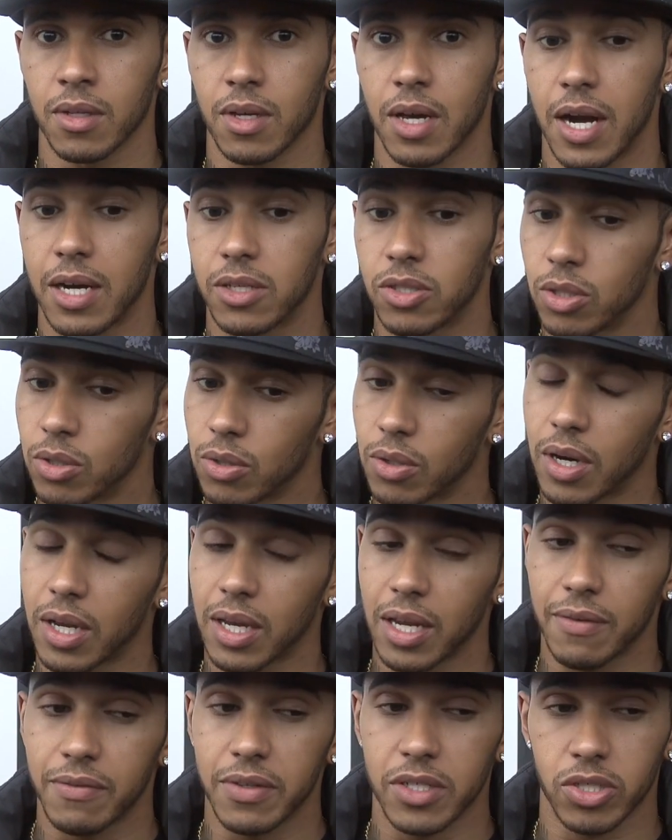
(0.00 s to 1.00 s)
I do. I
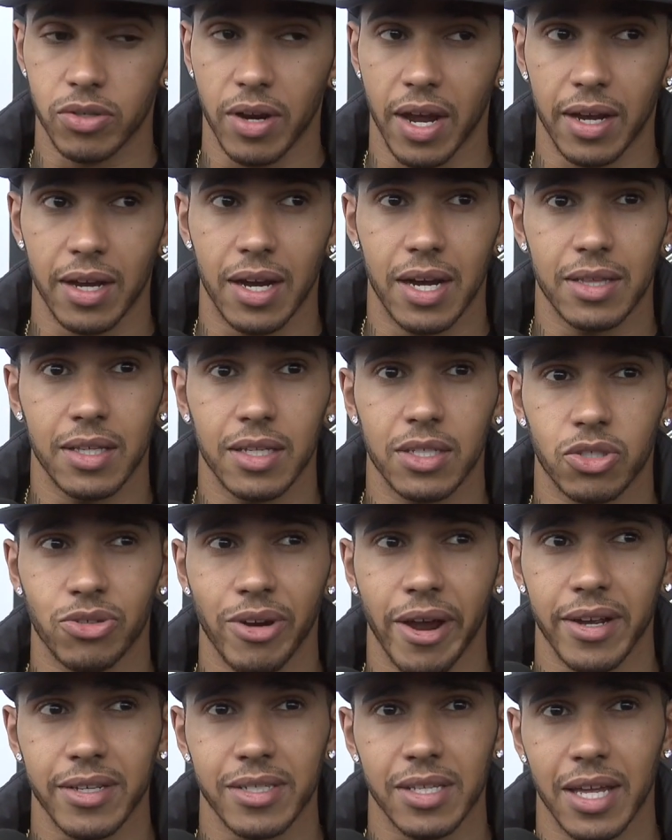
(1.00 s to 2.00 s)
love this track. I think
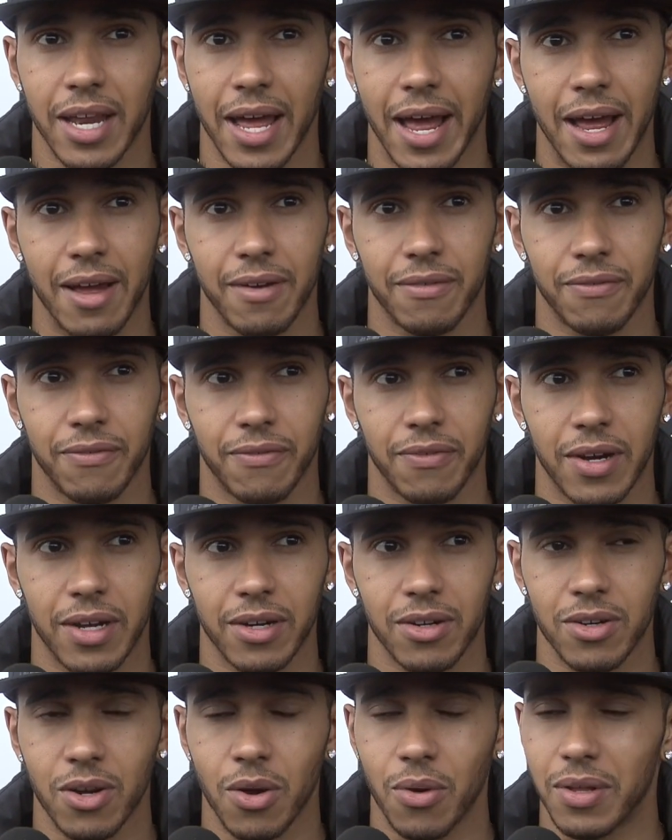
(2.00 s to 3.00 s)
tracks that have, I
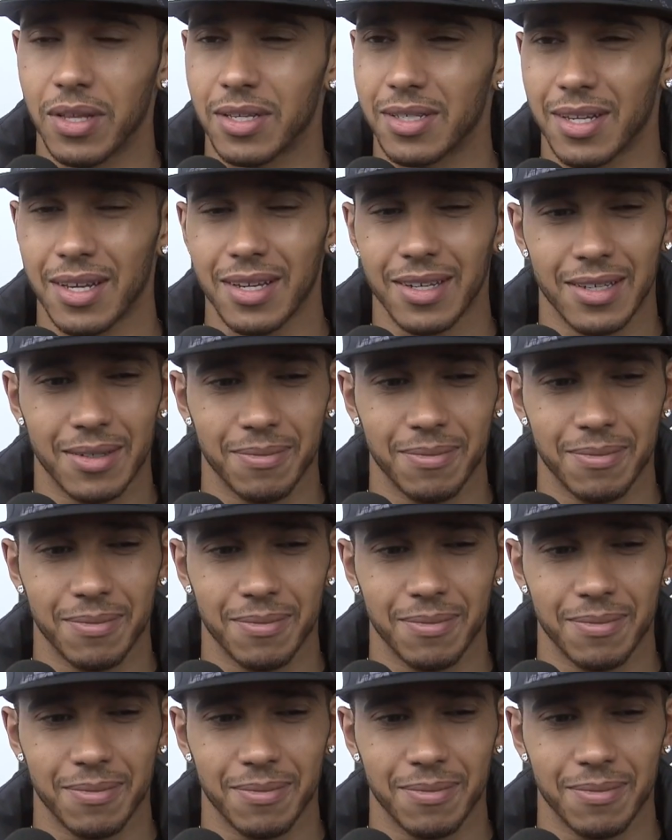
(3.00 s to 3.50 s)
don't know, it's like,